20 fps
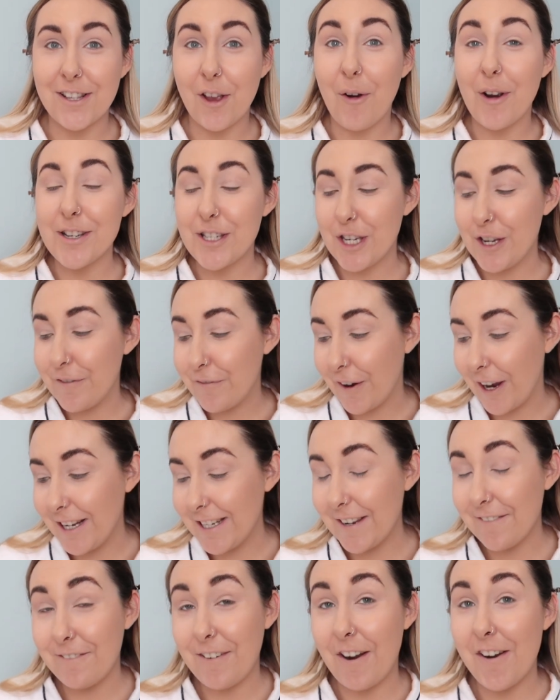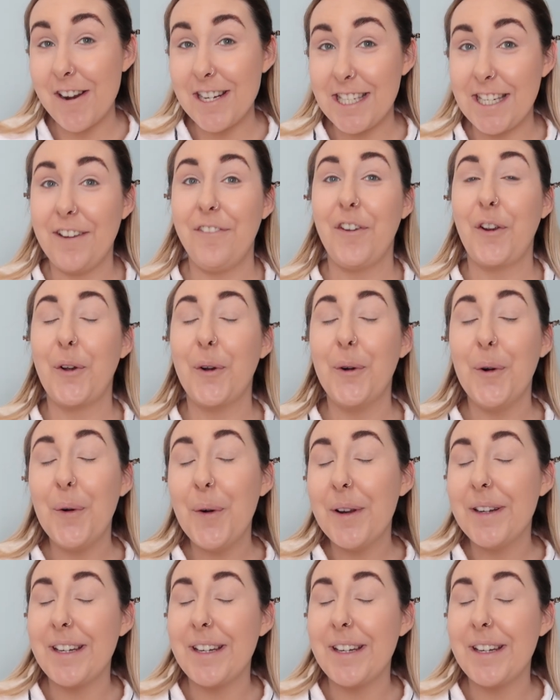So I do find it very difficult,